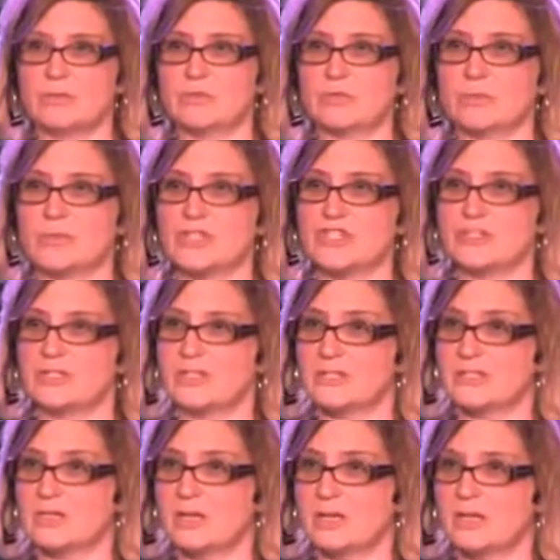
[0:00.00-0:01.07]
It was originally
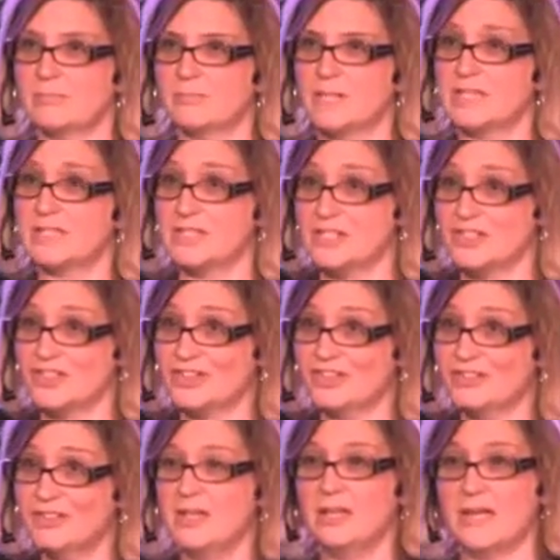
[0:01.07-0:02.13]
a
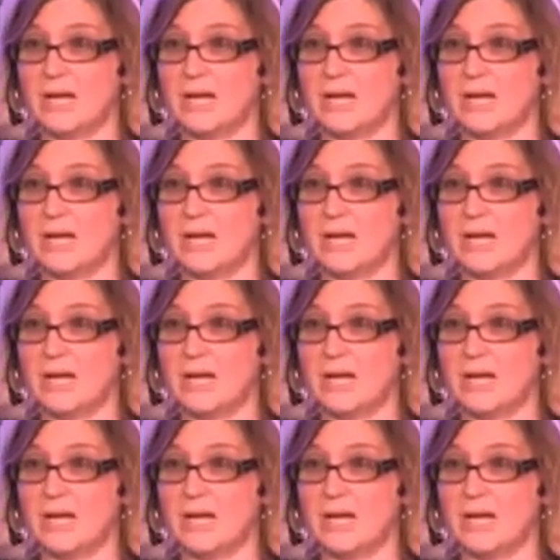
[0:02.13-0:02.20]
seasonal.